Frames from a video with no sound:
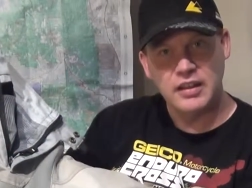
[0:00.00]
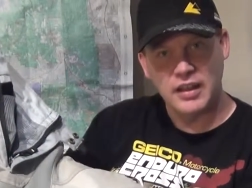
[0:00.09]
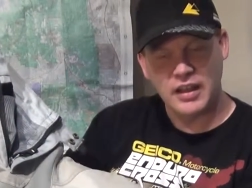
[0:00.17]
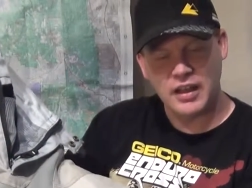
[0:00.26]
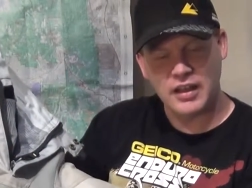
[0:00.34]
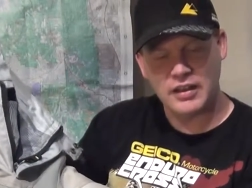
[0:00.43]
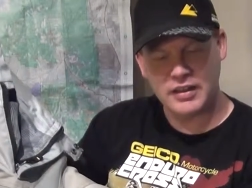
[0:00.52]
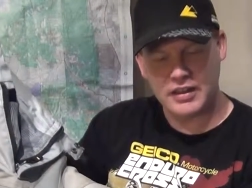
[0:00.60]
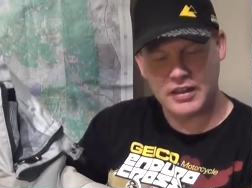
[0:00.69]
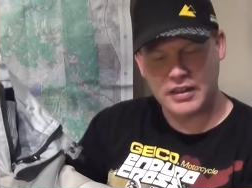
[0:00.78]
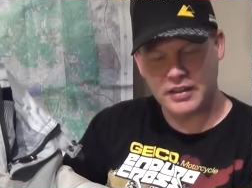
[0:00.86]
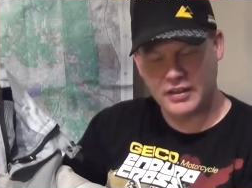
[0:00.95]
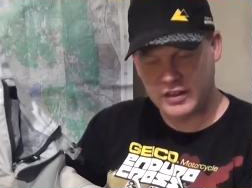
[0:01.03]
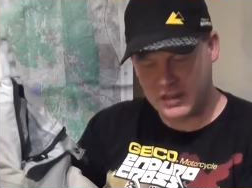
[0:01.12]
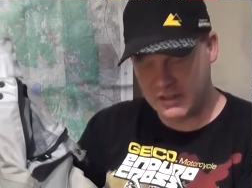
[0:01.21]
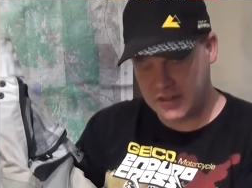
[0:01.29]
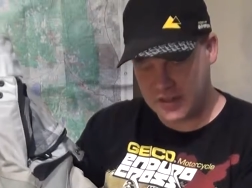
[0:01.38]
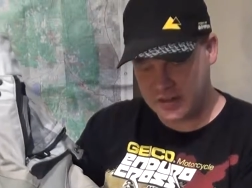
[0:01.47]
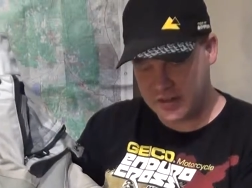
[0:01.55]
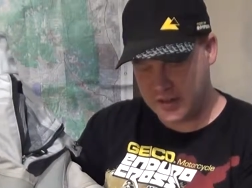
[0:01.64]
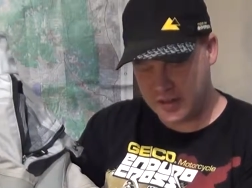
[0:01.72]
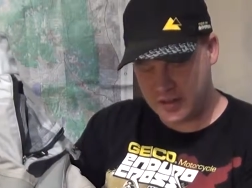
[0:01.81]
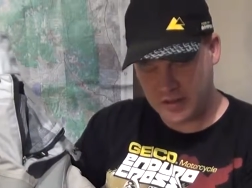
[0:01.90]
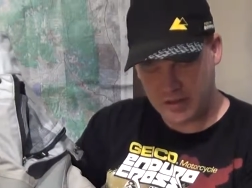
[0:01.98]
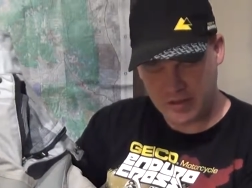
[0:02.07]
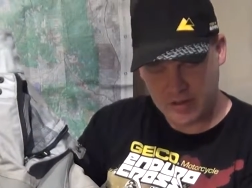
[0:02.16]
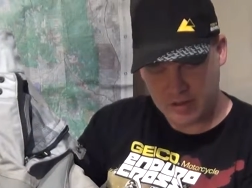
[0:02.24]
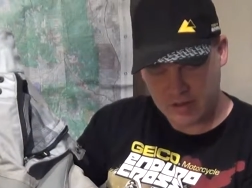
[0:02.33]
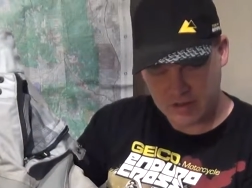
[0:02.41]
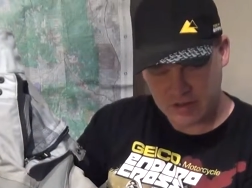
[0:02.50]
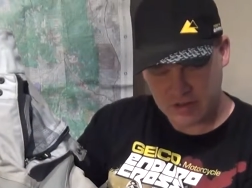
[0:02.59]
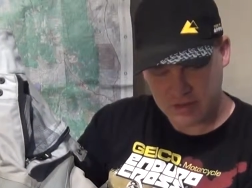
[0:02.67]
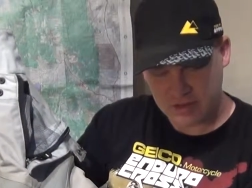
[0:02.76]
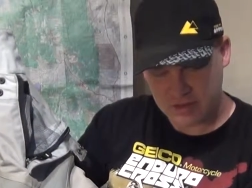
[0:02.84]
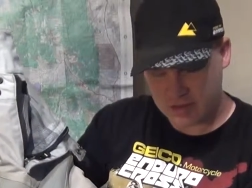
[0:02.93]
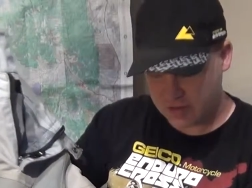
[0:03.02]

And the leather down here, it